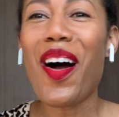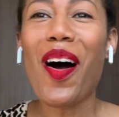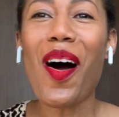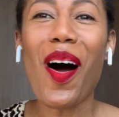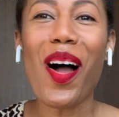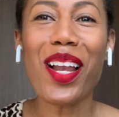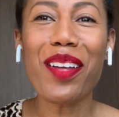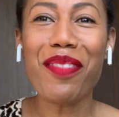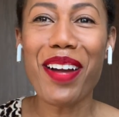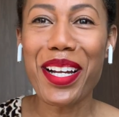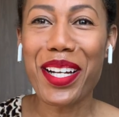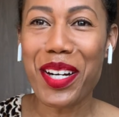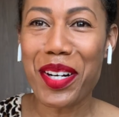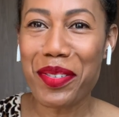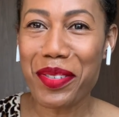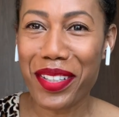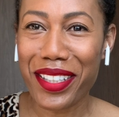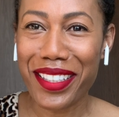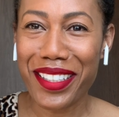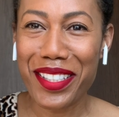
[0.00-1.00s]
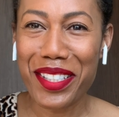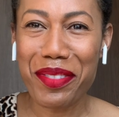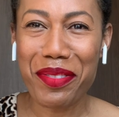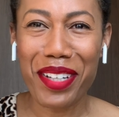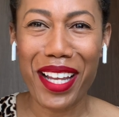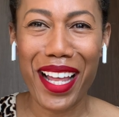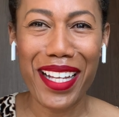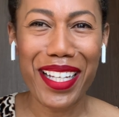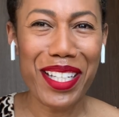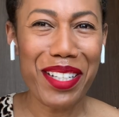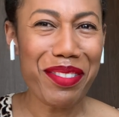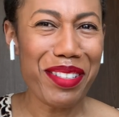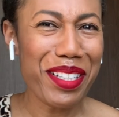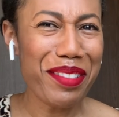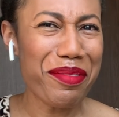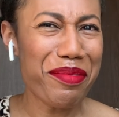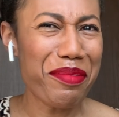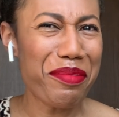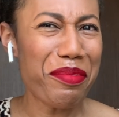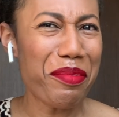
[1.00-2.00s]
All of my coworkers were like, you
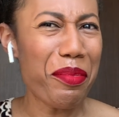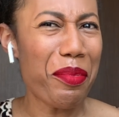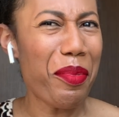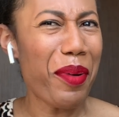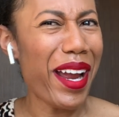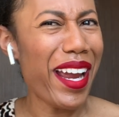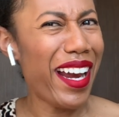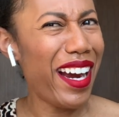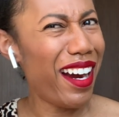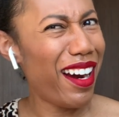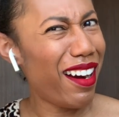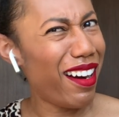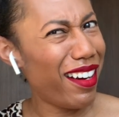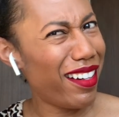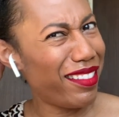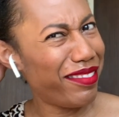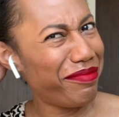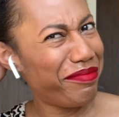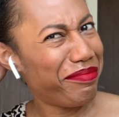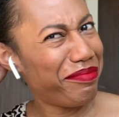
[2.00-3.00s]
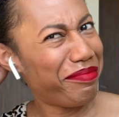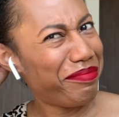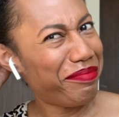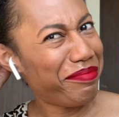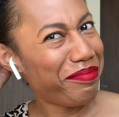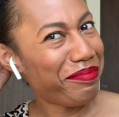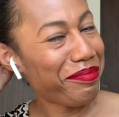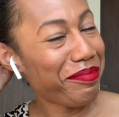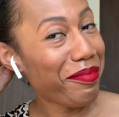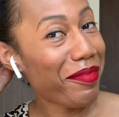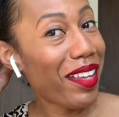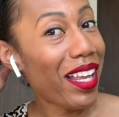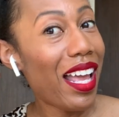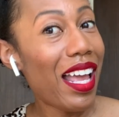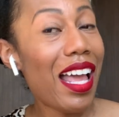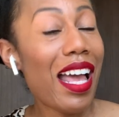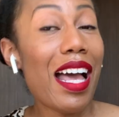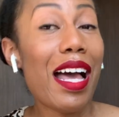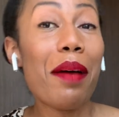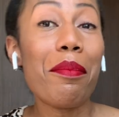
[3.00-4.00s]
live where?
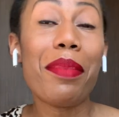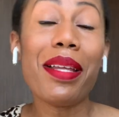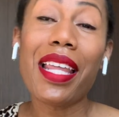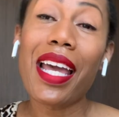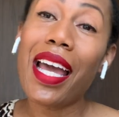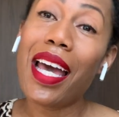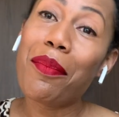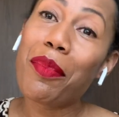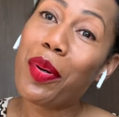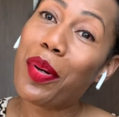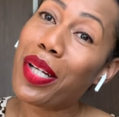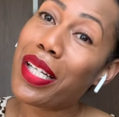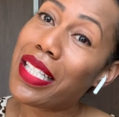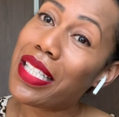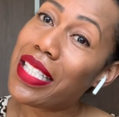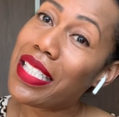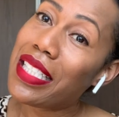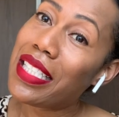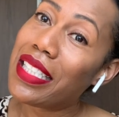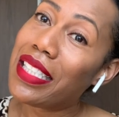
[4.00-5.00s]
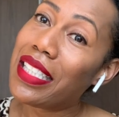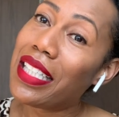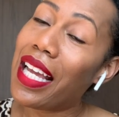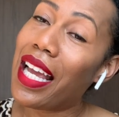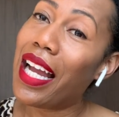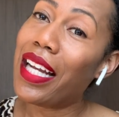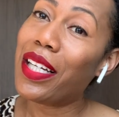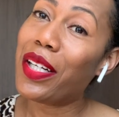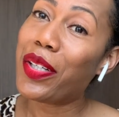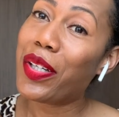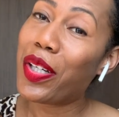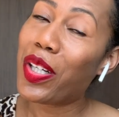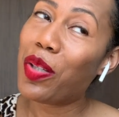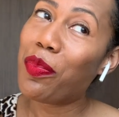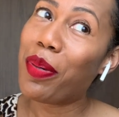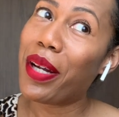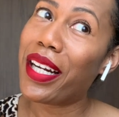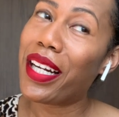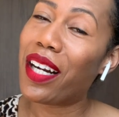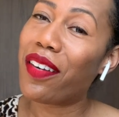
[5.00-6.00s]
But they had mortgages, and your girl
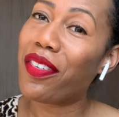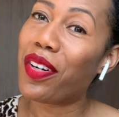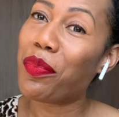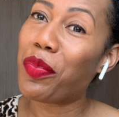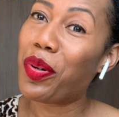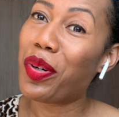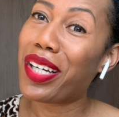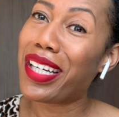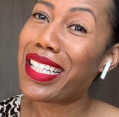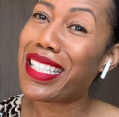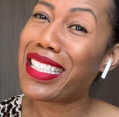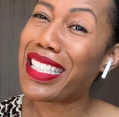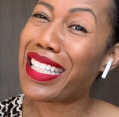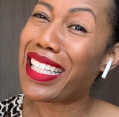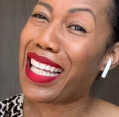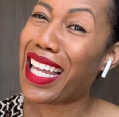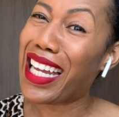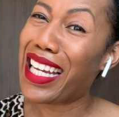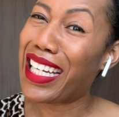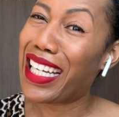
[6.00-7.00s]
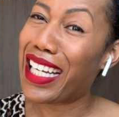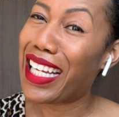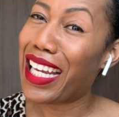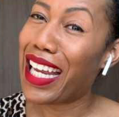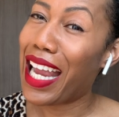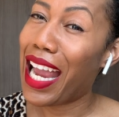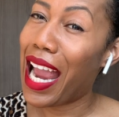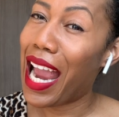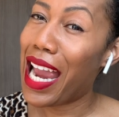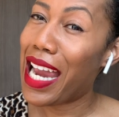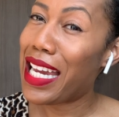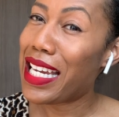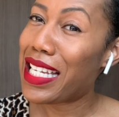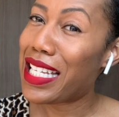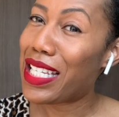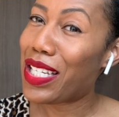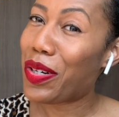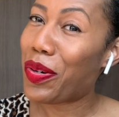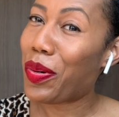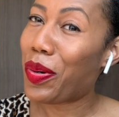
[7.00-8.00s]
paid off her mortgage in like
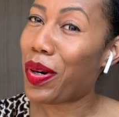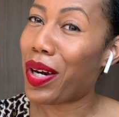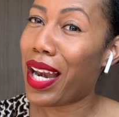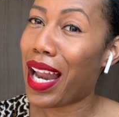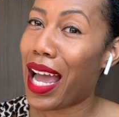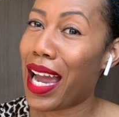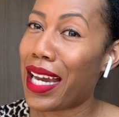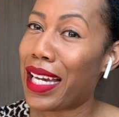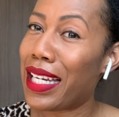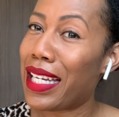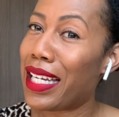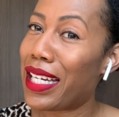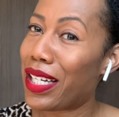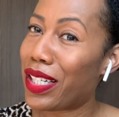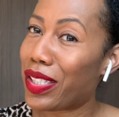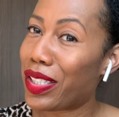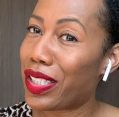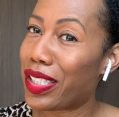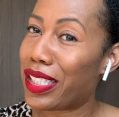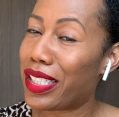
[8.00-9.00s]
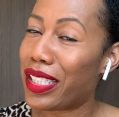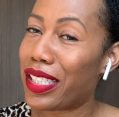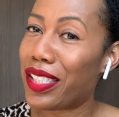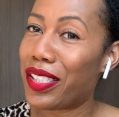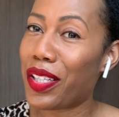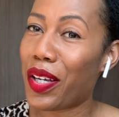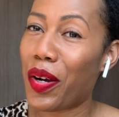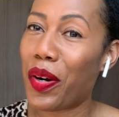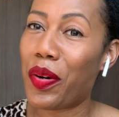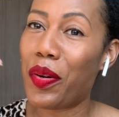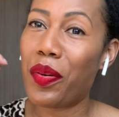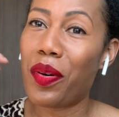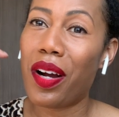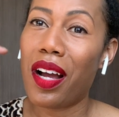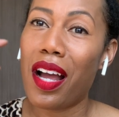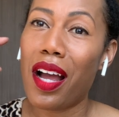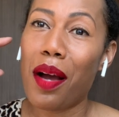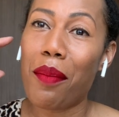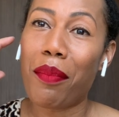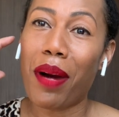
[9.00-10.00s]
8 or 9 years. So
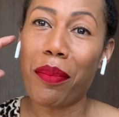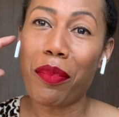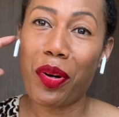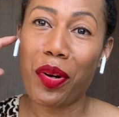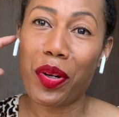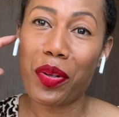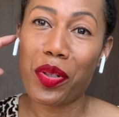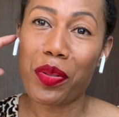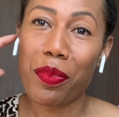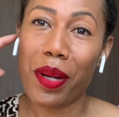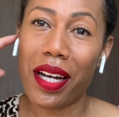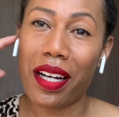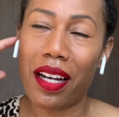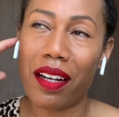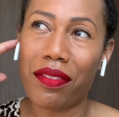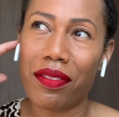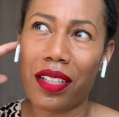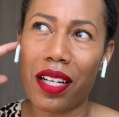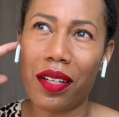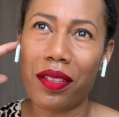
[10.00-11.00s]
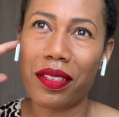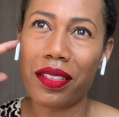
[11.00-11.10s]
my mortgage was paid off now.